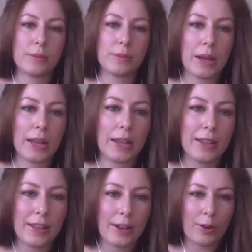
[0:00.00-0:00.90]
my
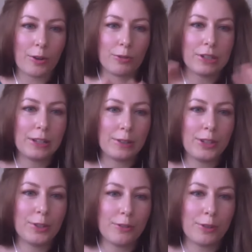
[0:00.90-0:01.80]
own little
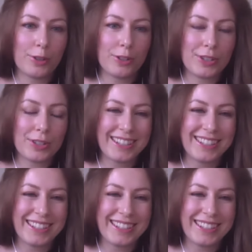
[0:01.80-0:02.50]
universe